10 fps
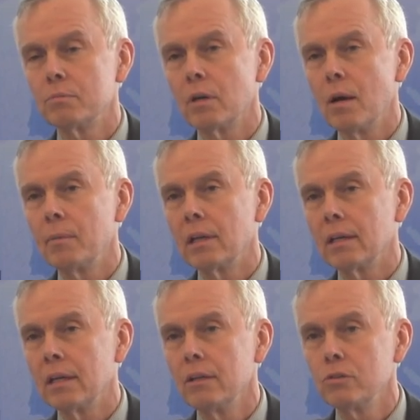it's
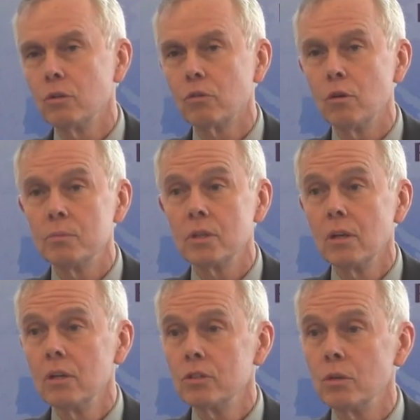predominantly tour groups
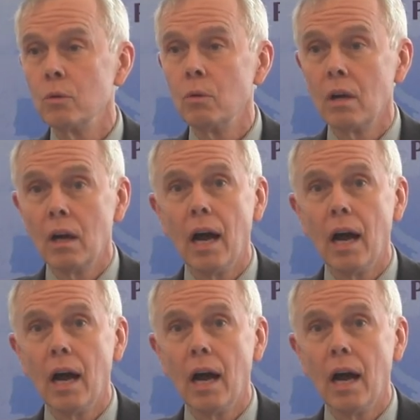to